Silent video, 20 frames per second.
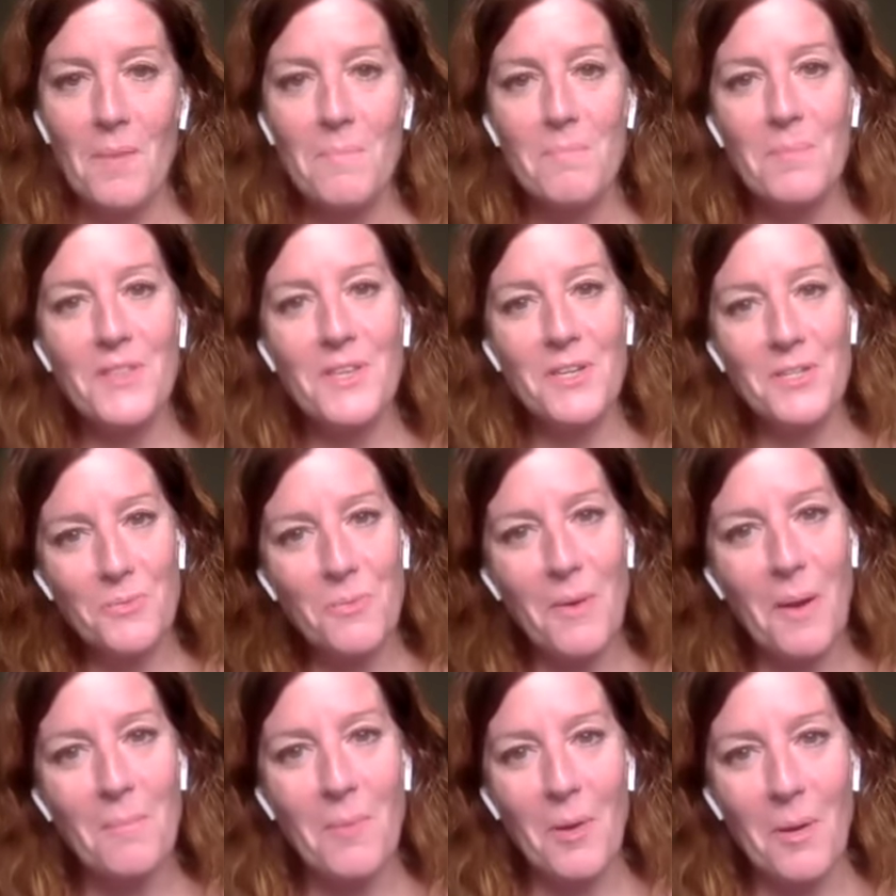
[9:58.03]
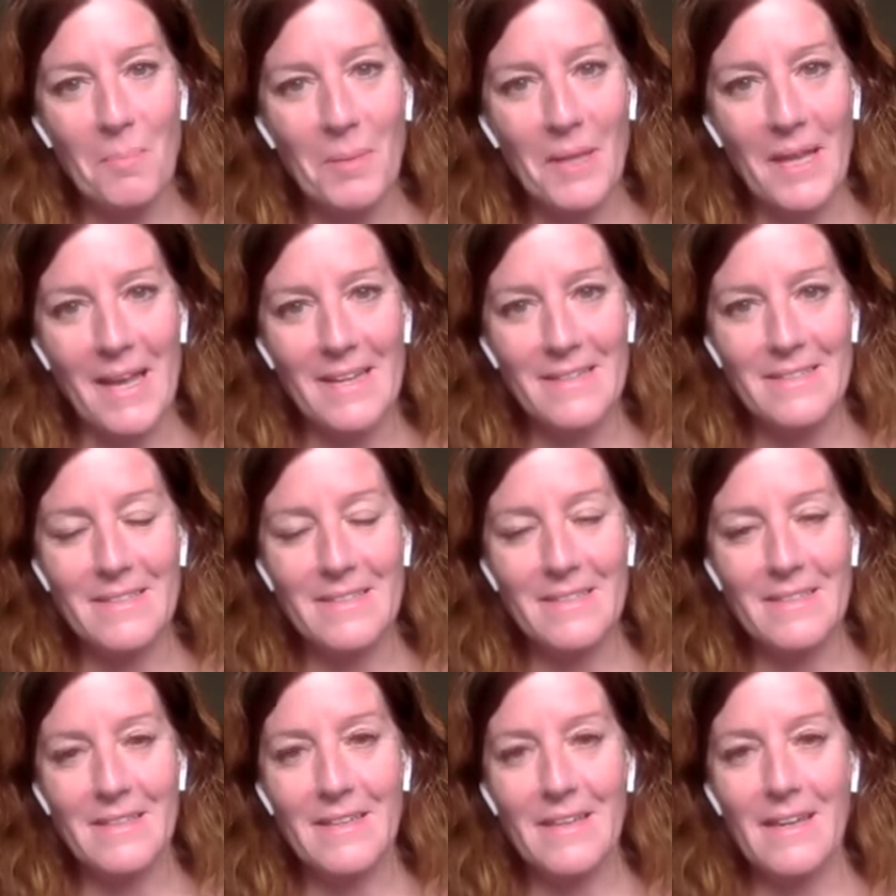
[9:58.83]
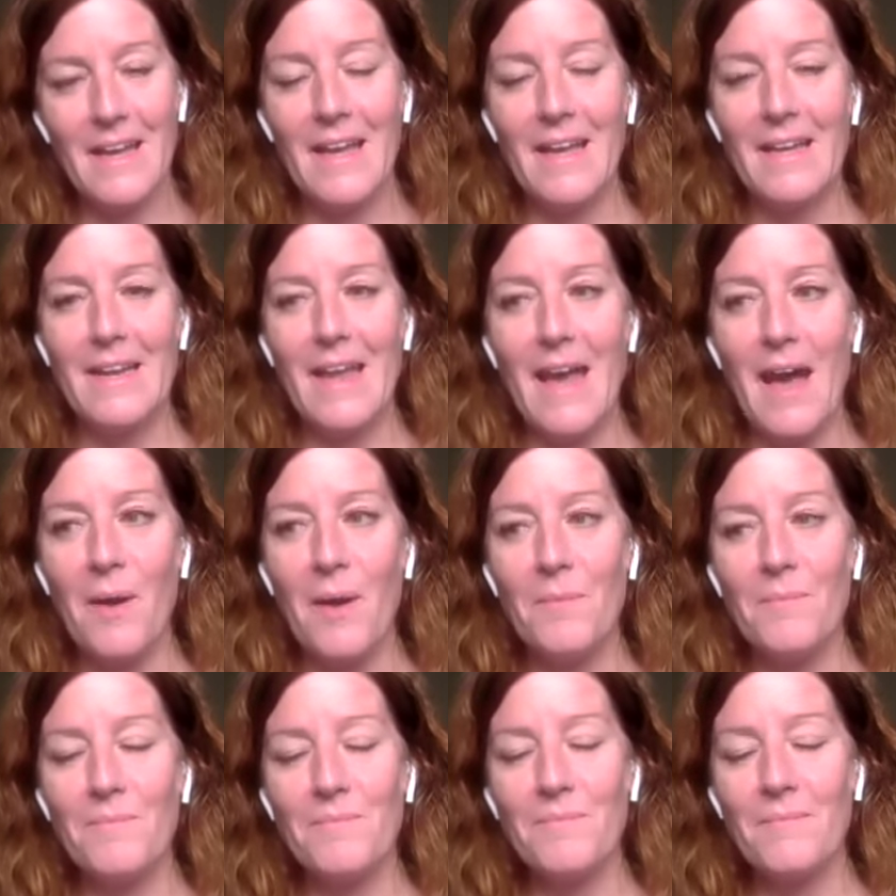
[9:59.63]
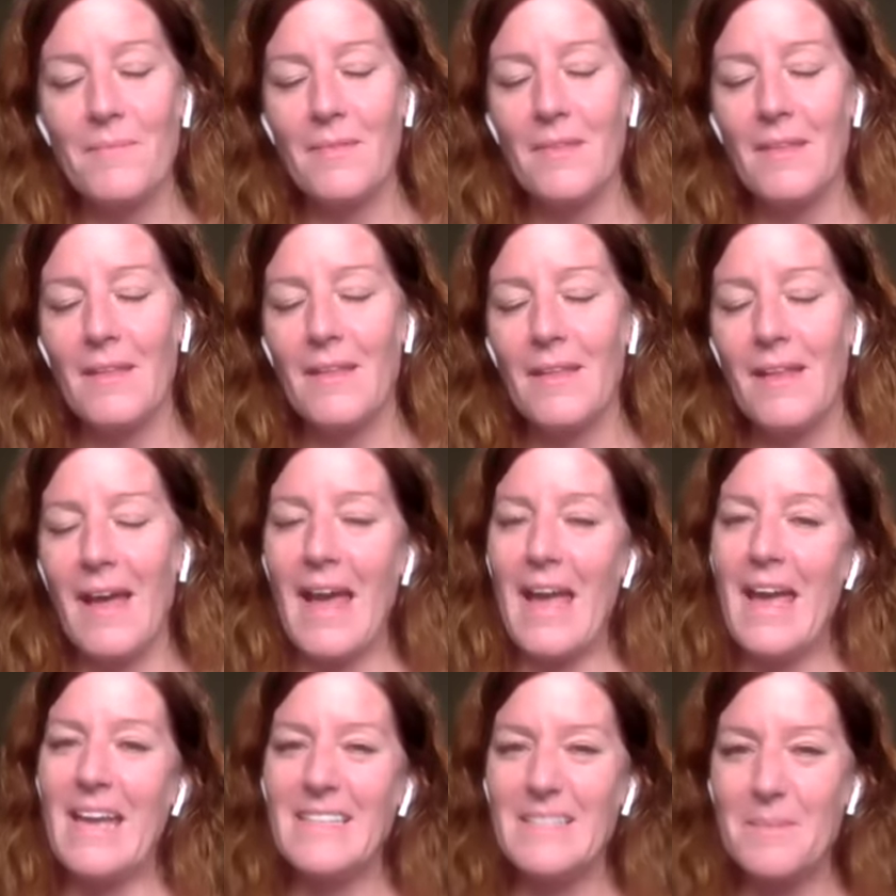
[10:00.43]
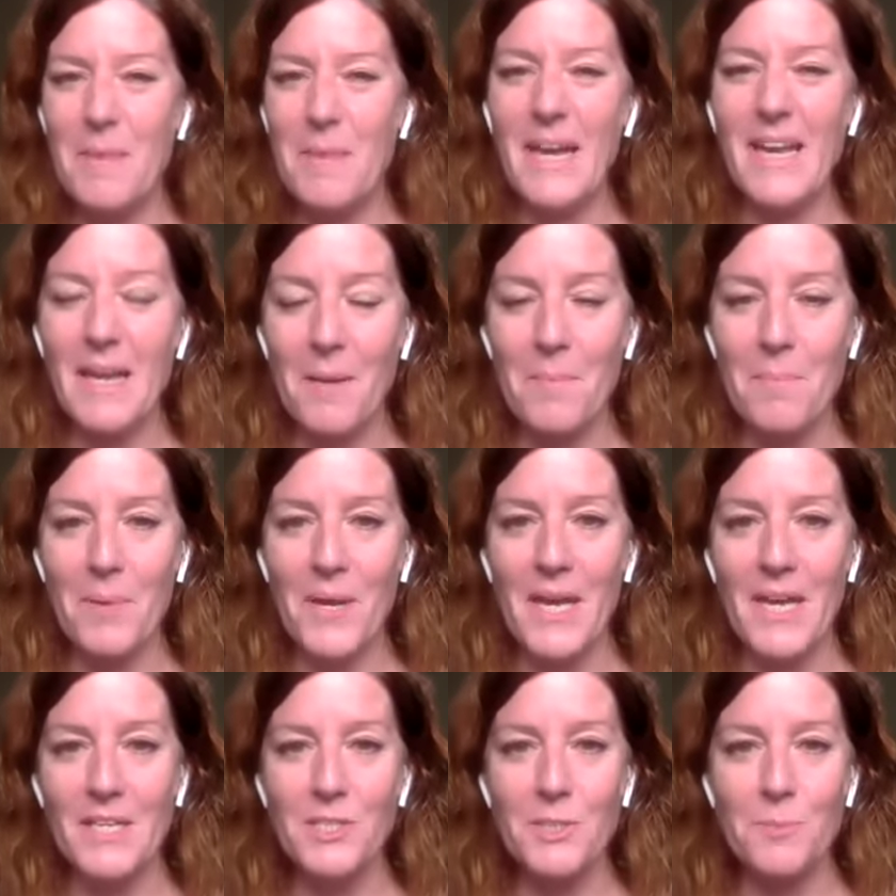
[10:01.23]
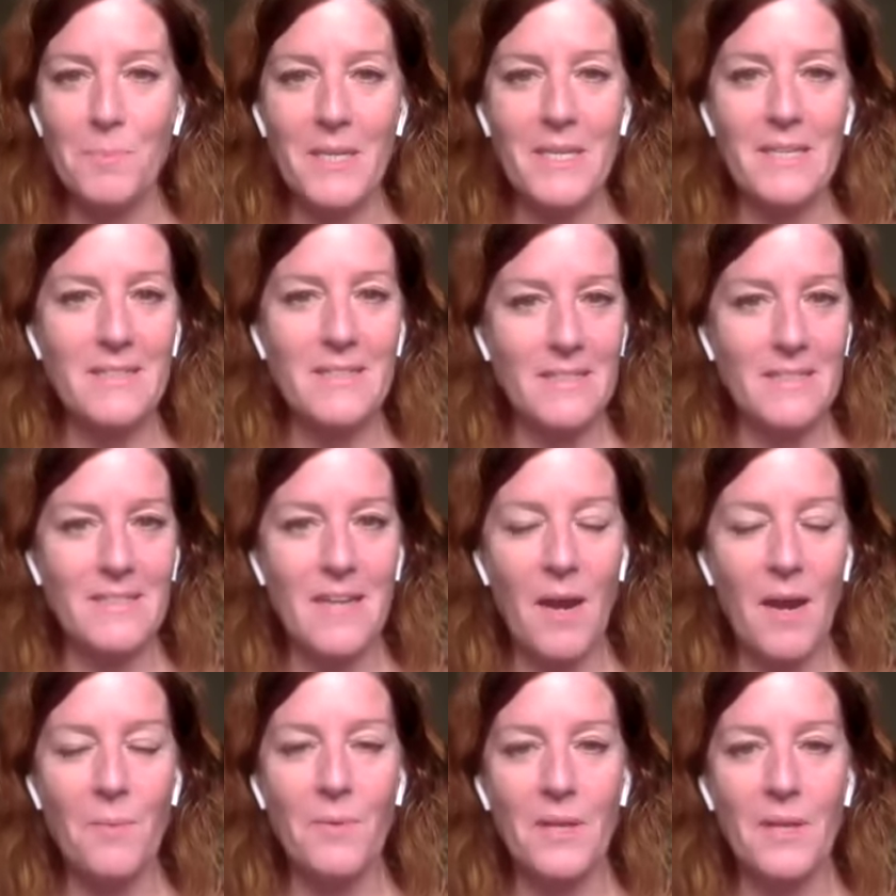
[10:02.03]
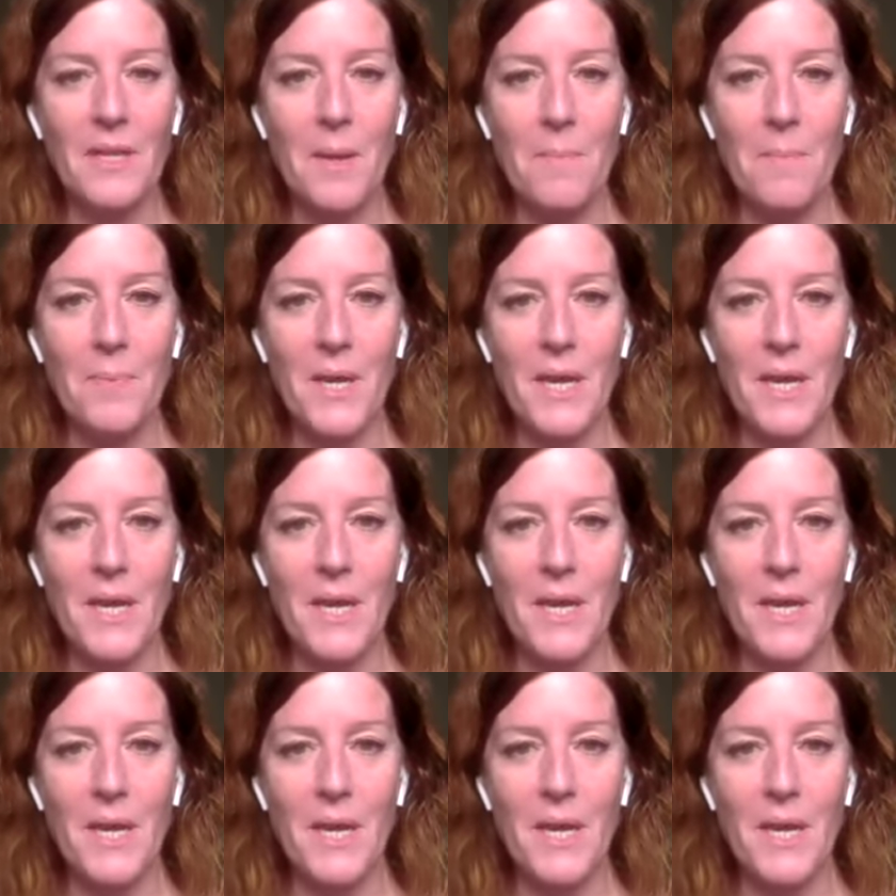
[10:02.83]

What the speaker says: But there's one more place. Now, I hate to make it a pitch because it's not really a